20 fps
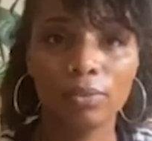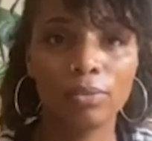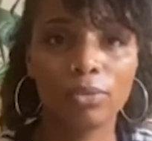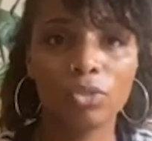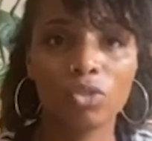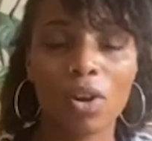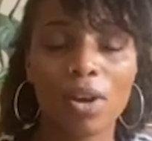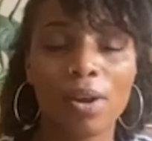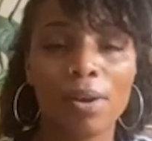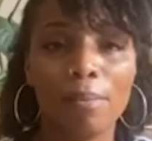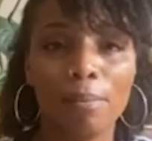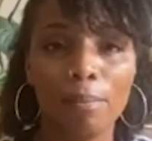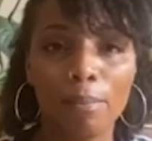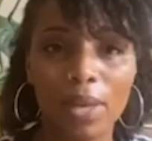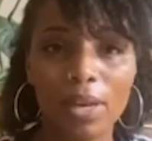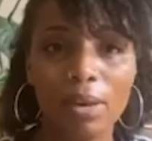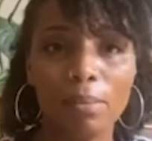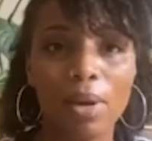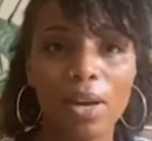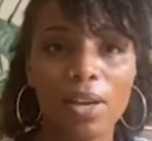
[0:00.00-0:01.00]
Try and
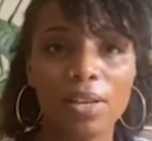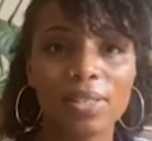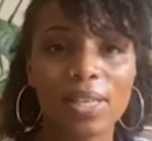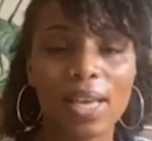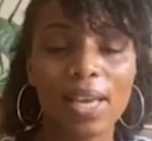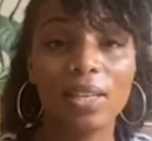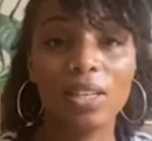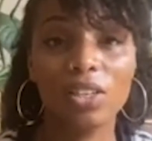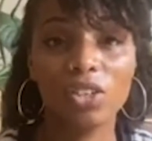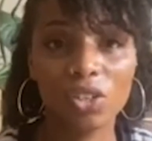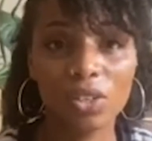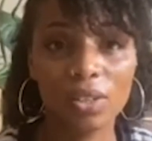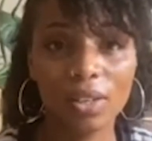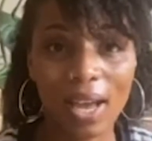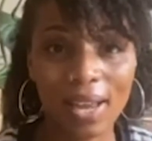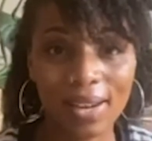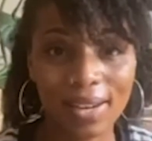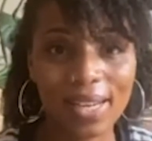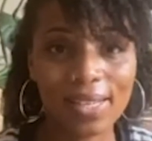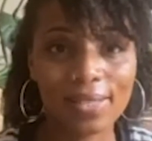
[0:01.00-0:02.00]
minimize any
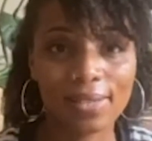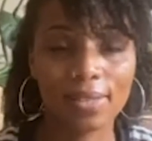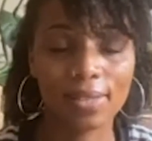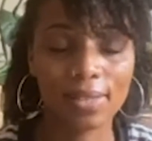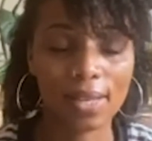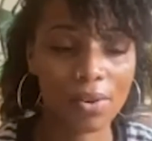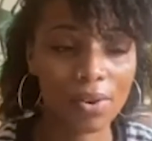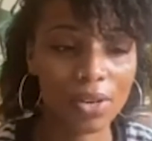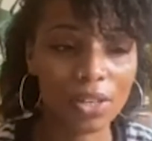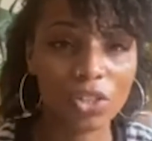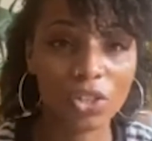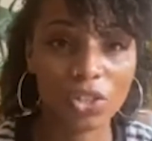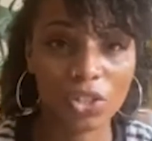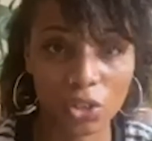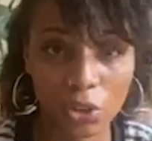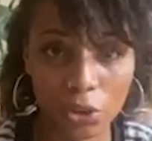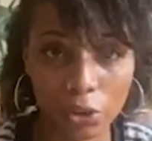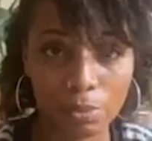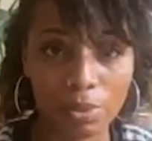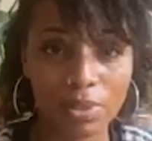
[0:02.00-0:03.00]
unnecessary
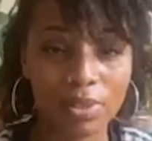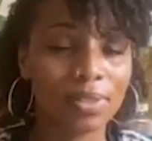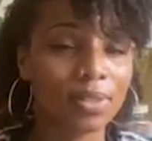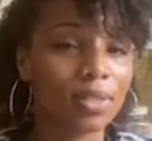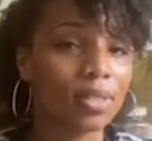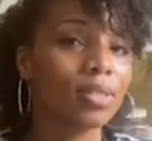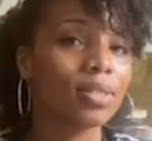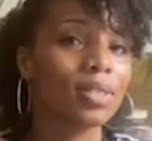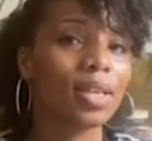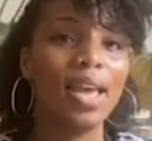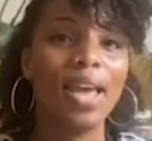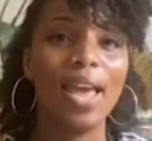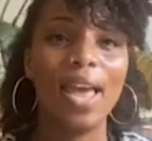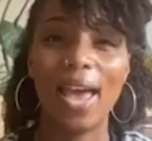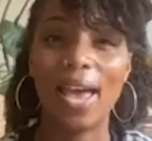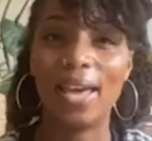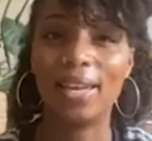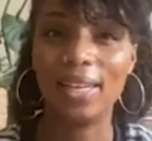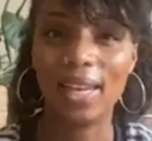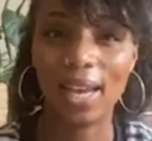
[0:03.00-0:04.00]
disturbances,
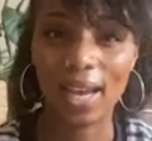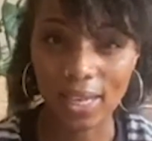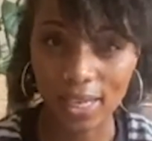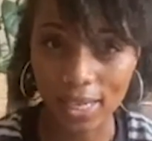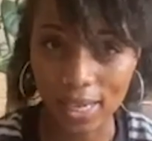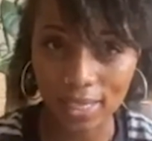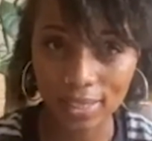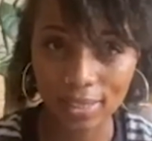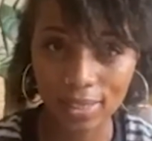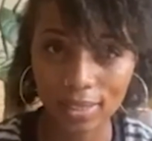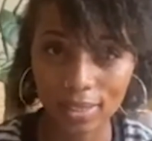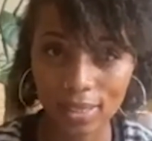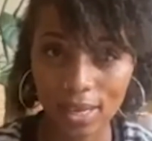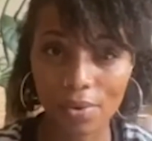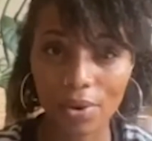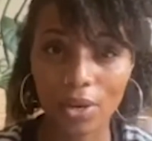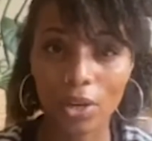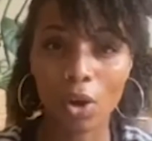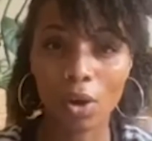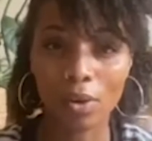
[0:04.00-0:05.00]
any
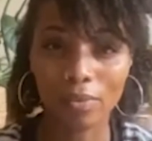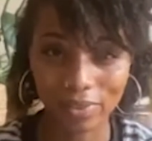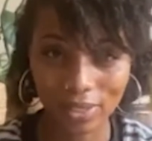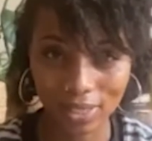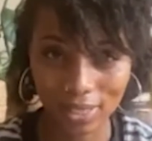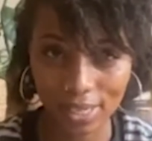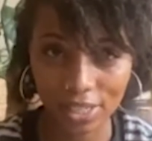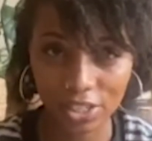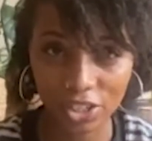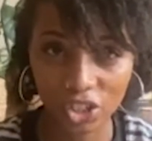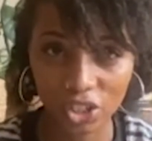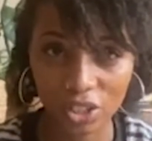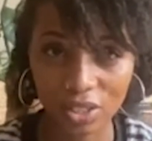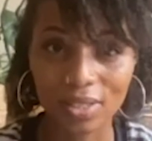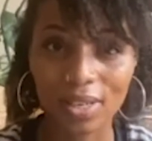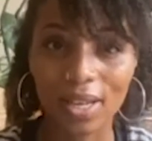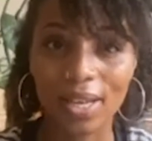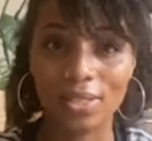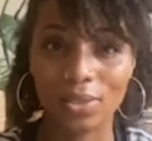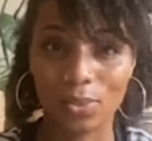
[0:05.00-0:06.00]
unnecessary
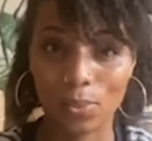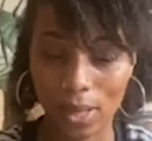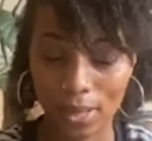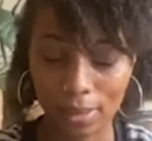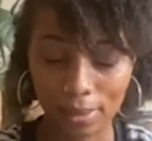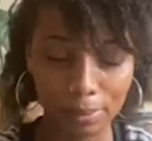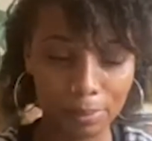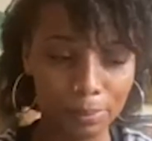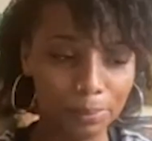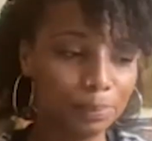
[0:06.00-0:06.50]
conversation as well.